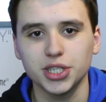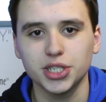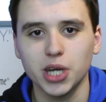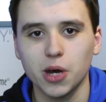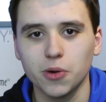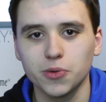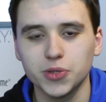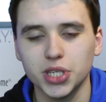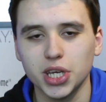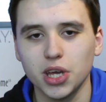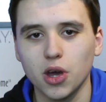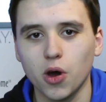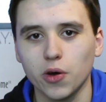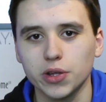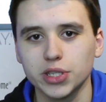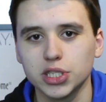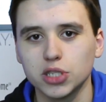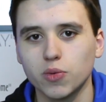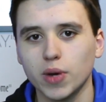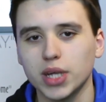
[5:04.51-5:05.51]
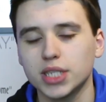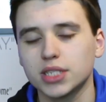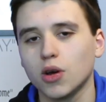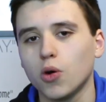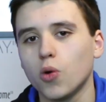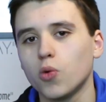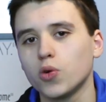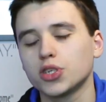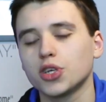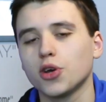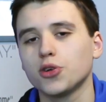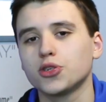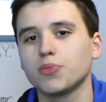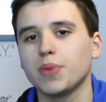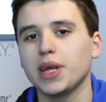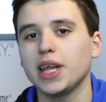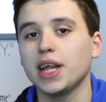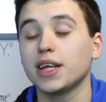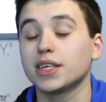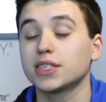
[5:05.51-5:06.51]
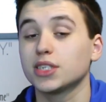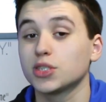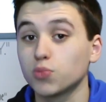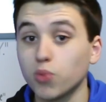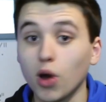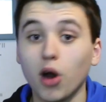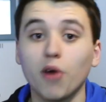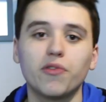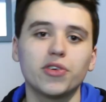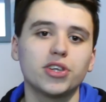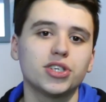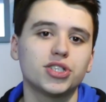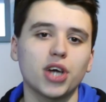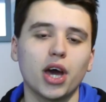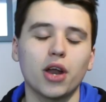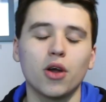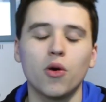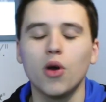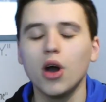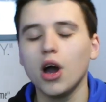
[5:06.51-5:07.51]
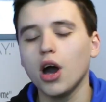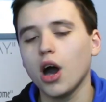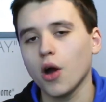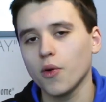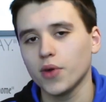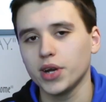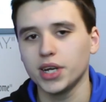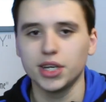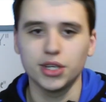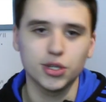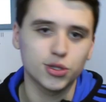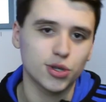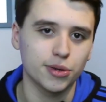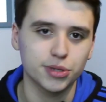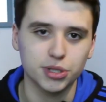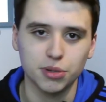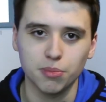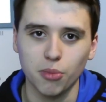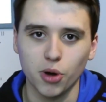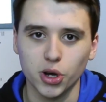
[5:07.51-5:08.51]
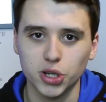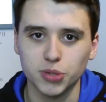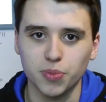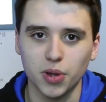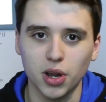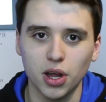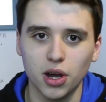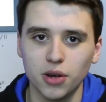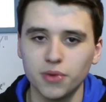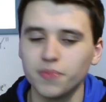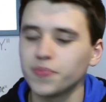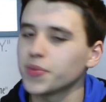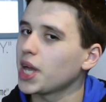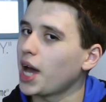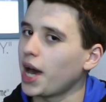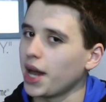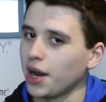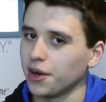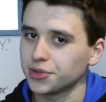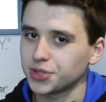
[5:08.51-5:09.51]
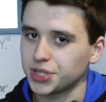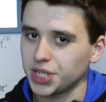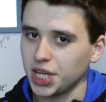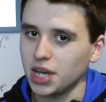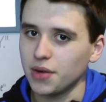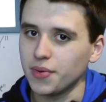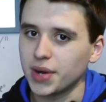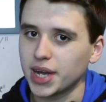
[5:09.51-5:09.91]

Chelsea on Twitter. All the social media links as well for the channel are in the description box below, and I'll see you